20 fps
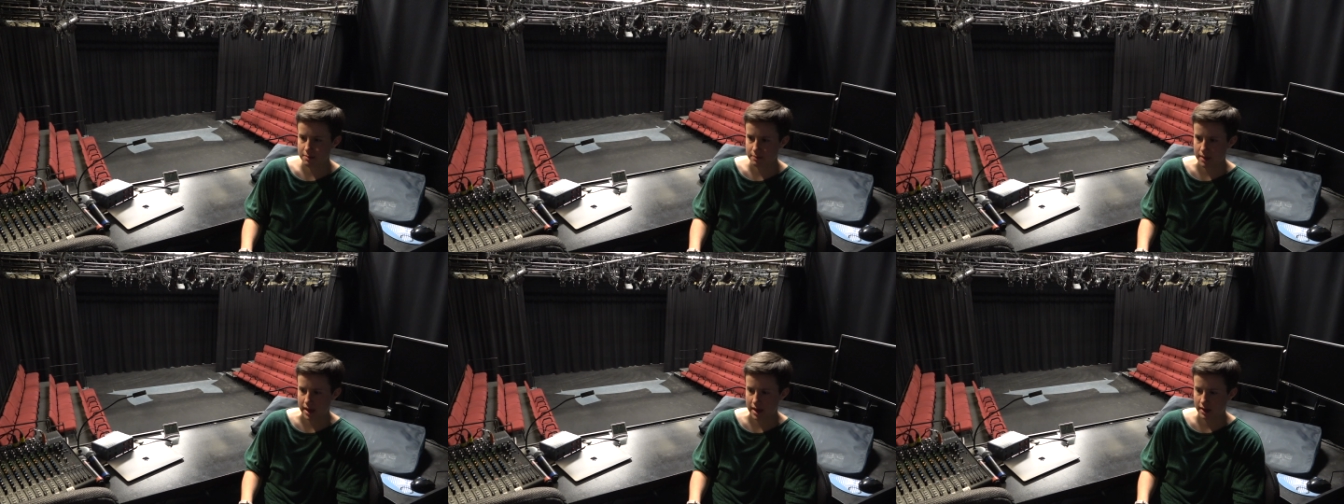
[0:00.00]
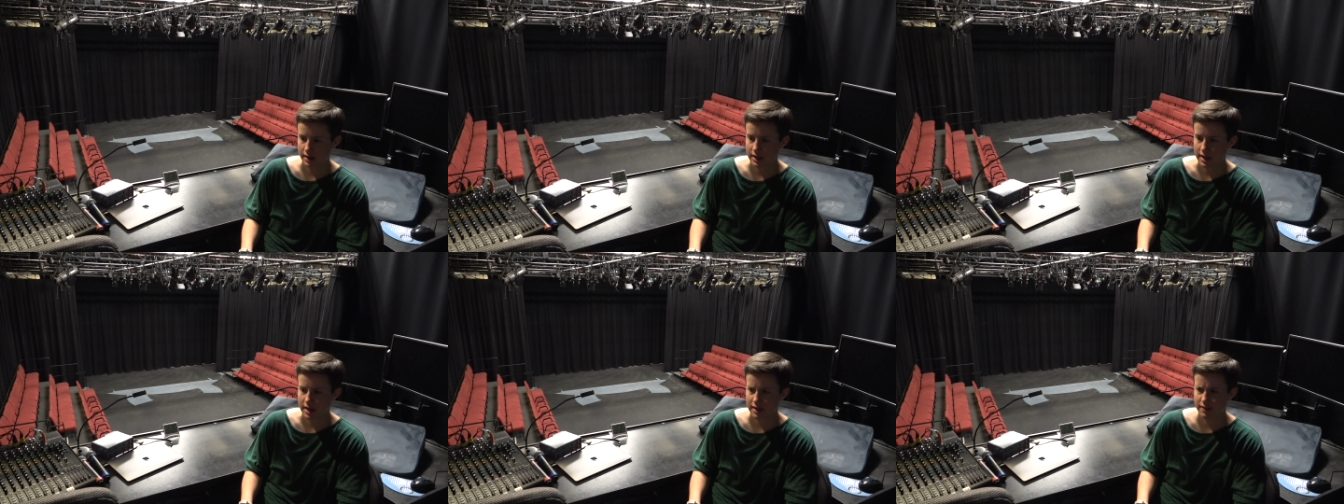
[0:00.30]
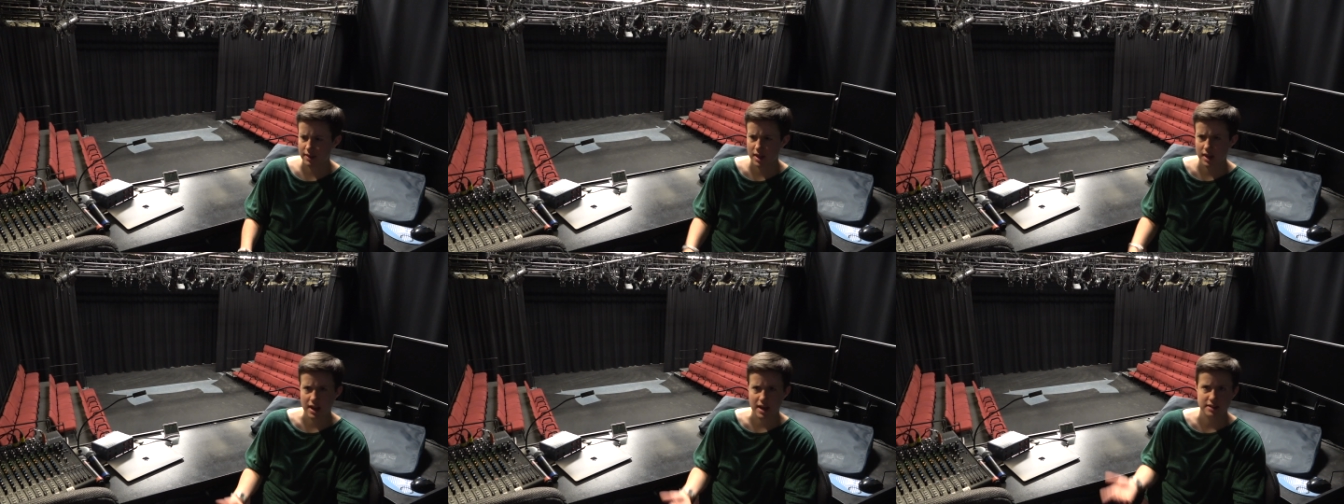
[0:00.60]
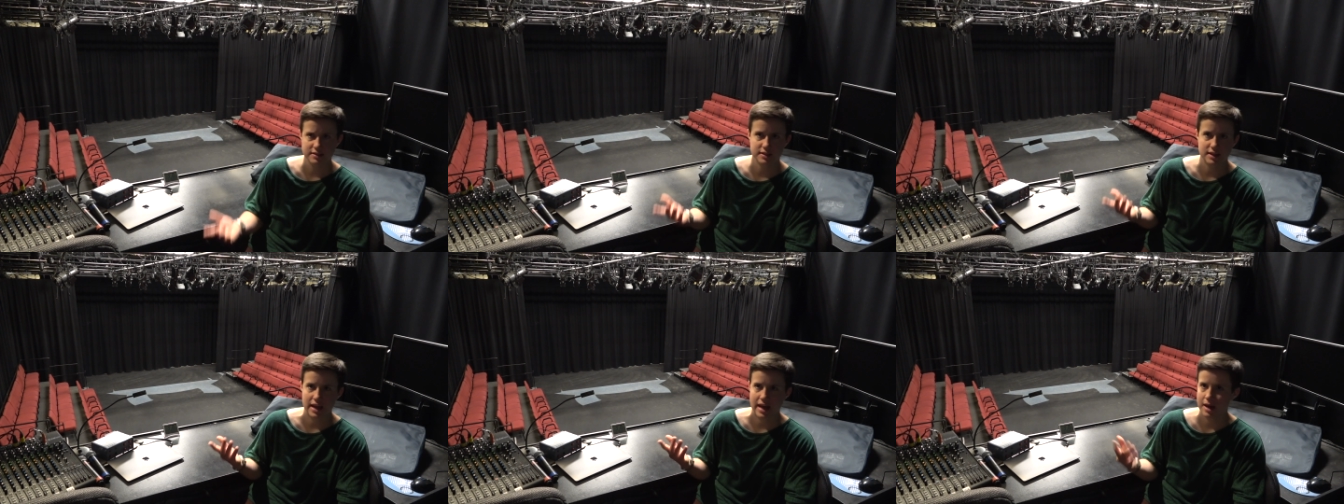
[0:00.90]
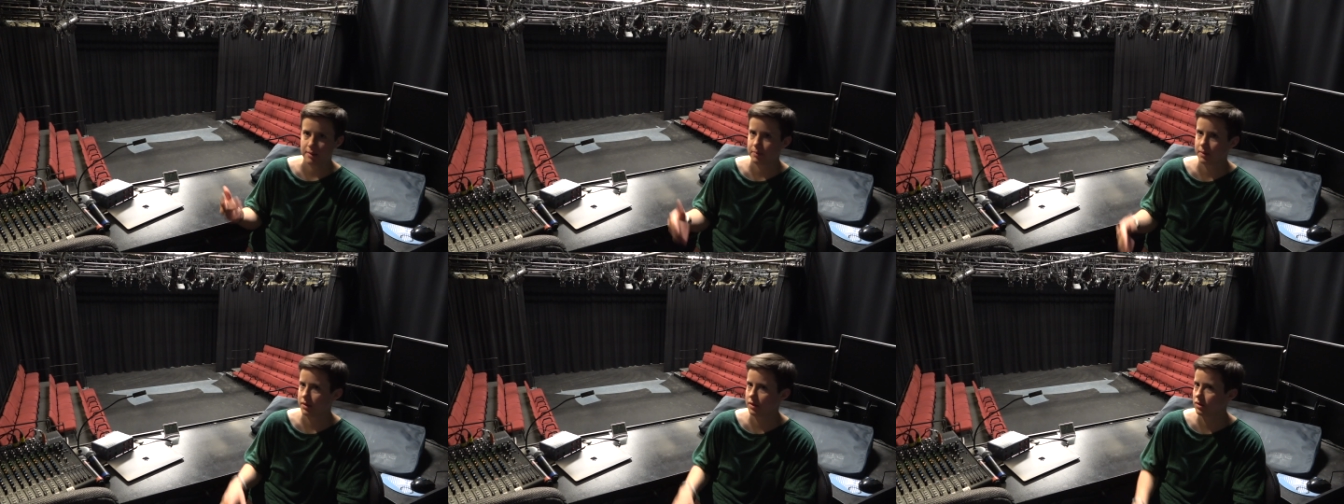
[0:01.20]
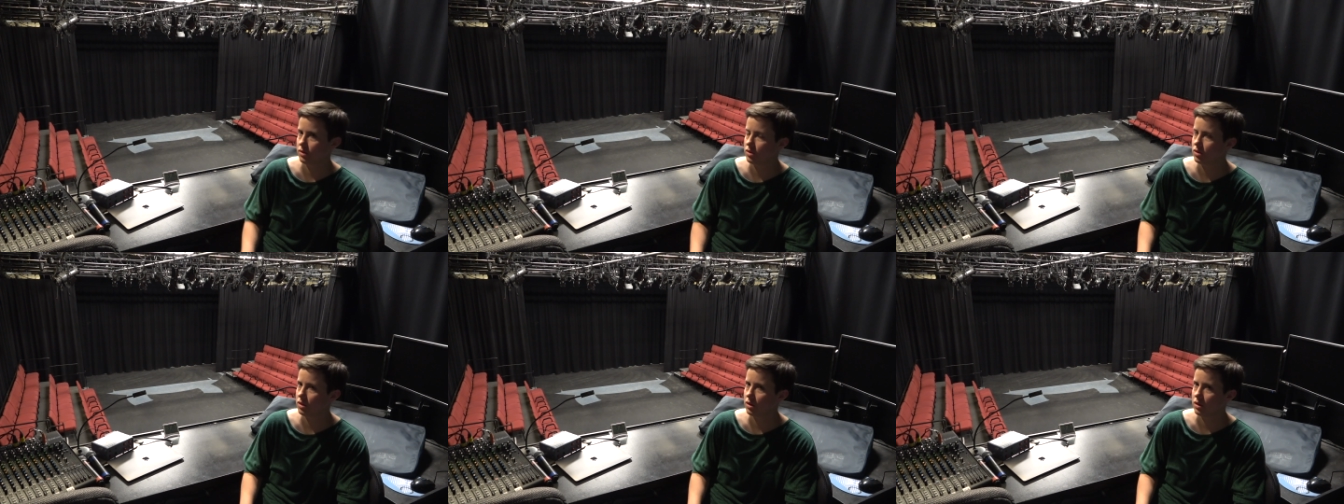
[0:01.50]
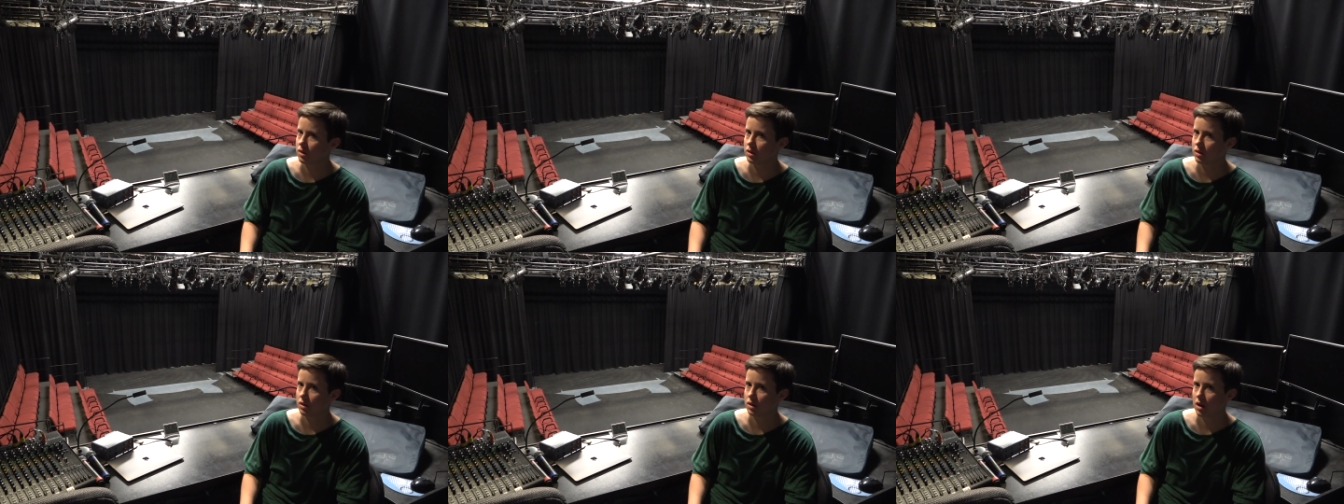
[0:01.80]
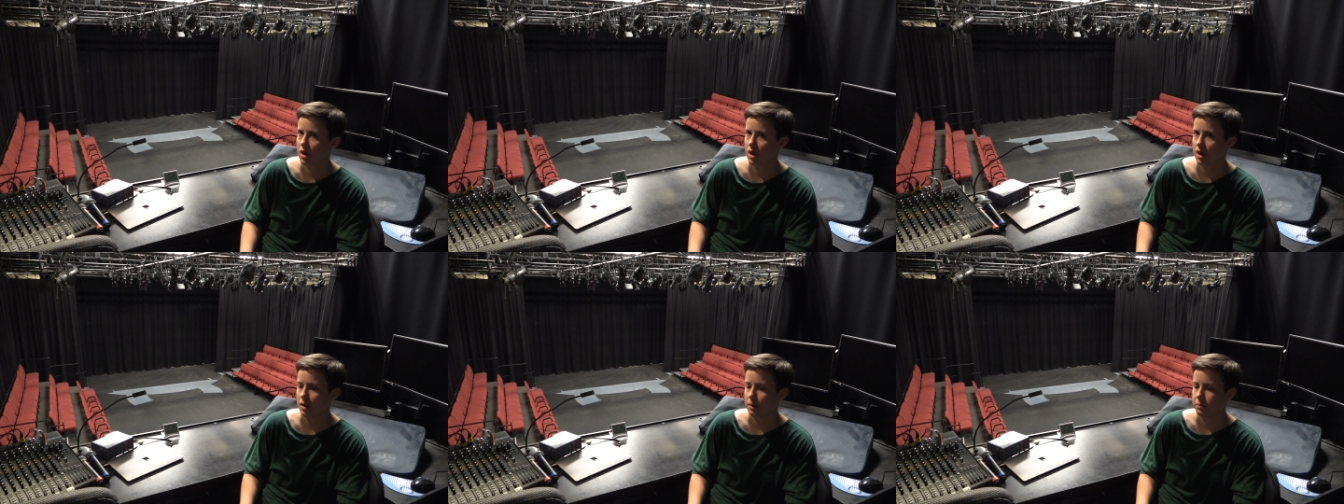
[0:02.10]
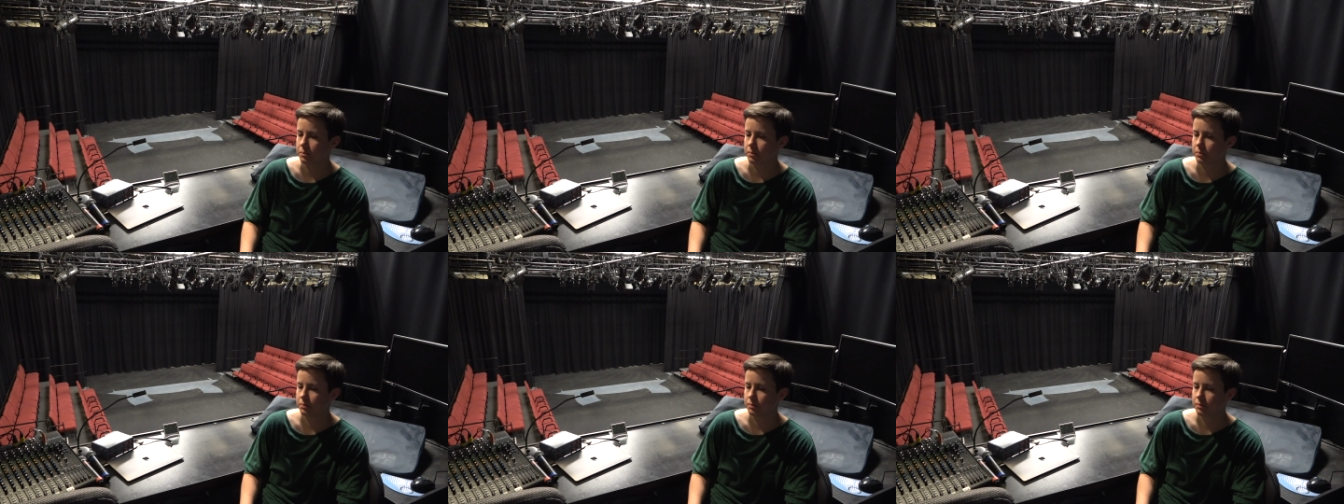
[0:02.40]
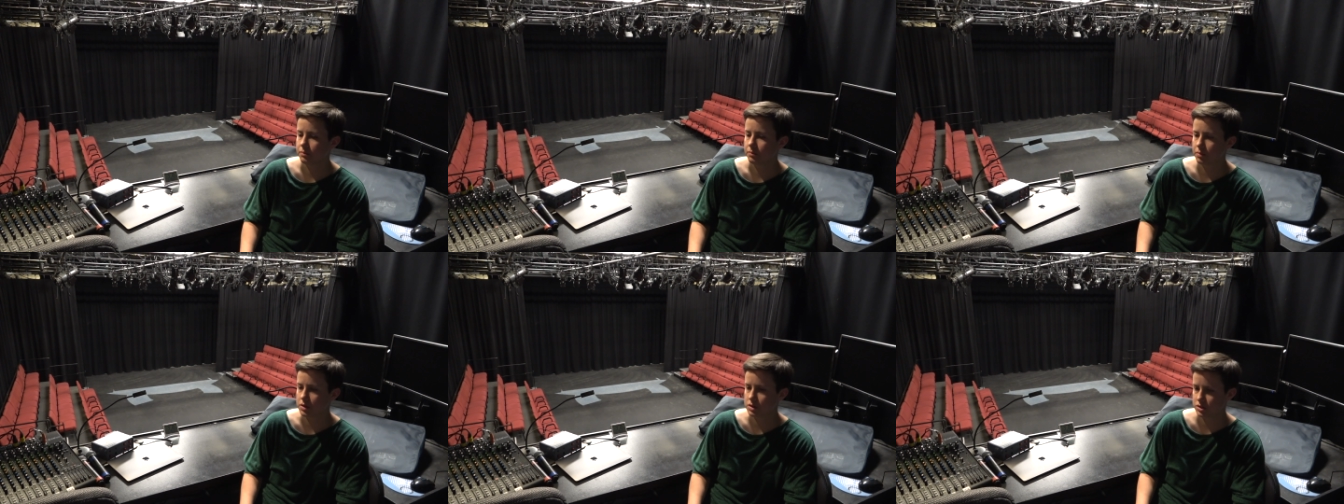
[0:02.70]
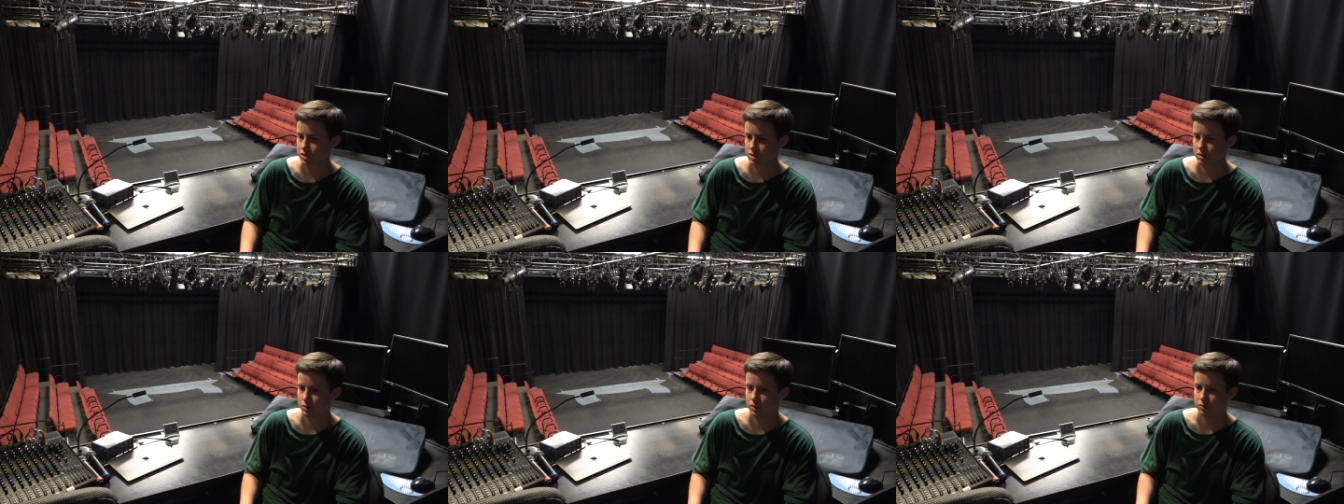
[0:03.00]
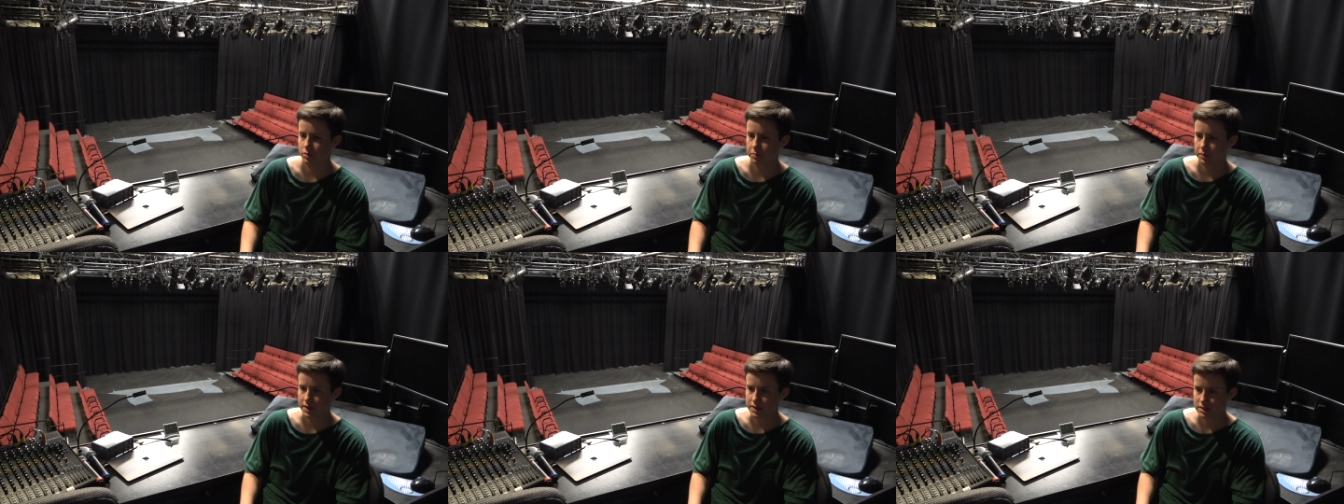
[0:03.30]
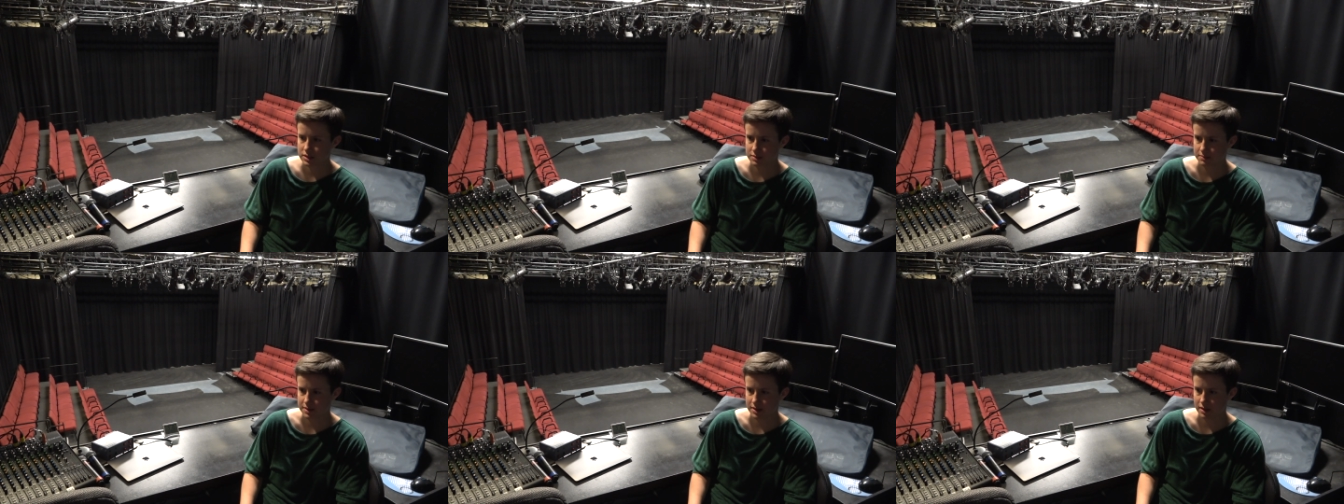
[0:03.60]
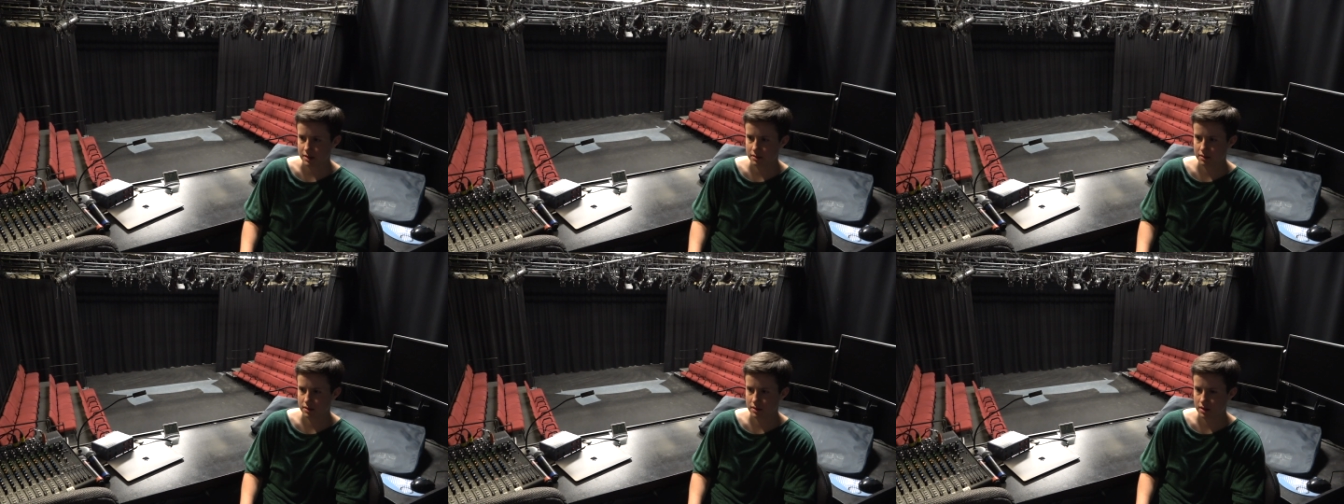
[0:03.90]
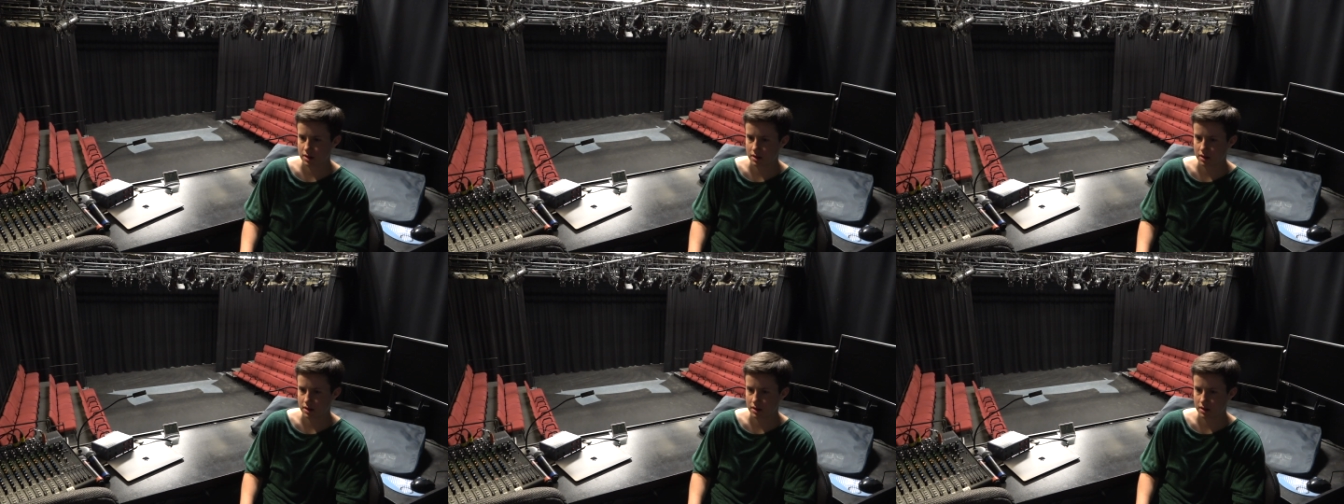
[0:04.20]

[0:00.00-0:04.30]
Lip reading: back, and then as it happened, the person who had replaced me,